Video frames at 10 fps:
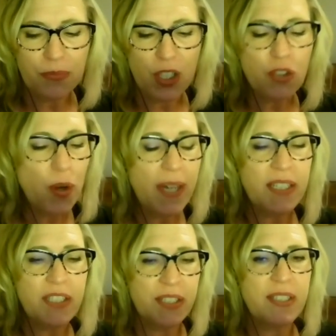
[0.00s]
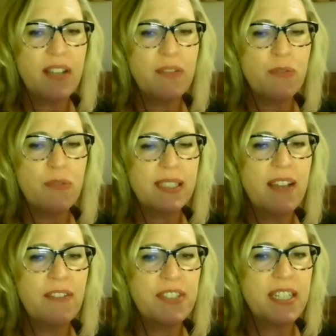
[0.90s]
trying to just save what's
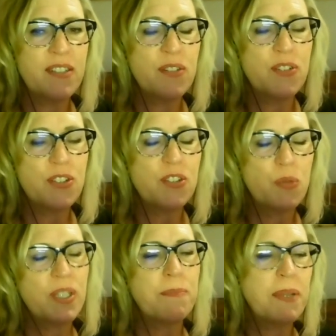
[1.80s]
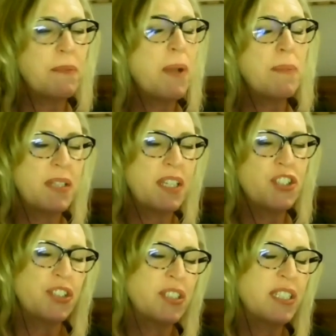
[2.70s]
left, and with the
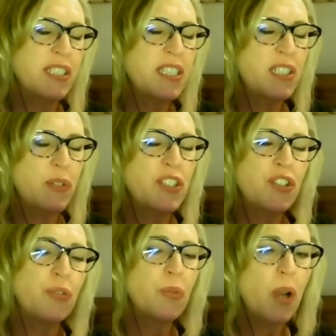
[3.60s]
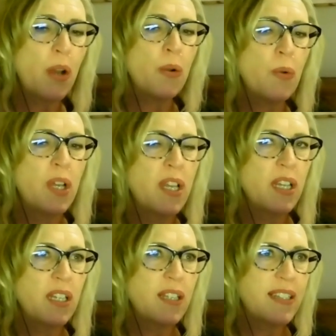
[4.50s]
population continuing to grow,
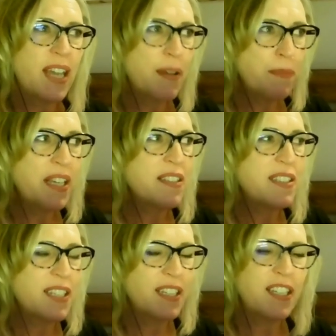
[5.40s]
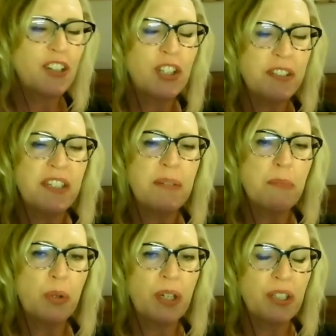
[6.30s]
that means that they're going to need
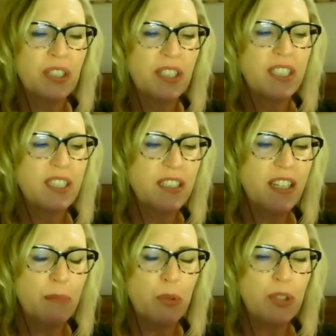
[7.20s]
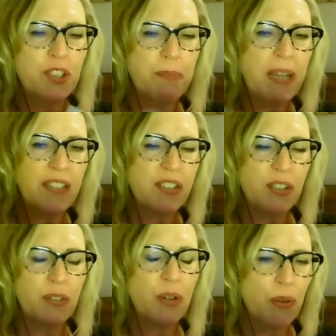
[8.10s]
more and more space to
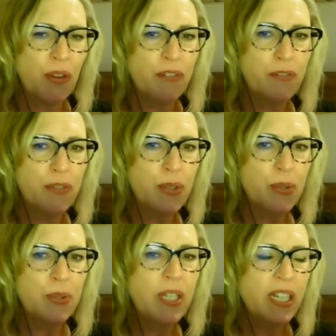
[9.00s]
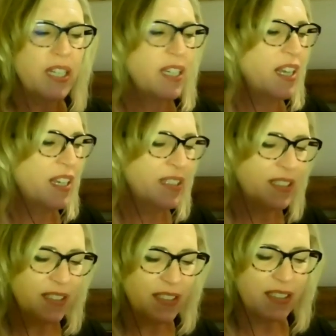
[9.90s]
grow their food, and
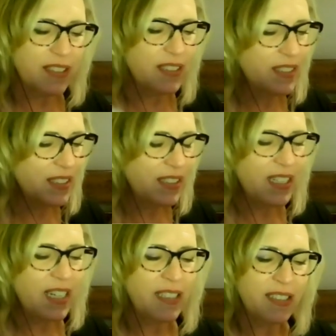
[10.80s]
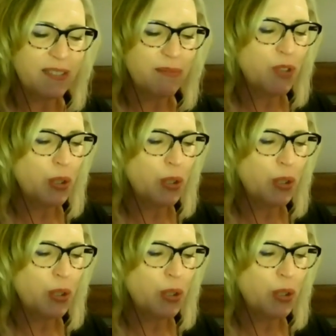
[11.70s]
more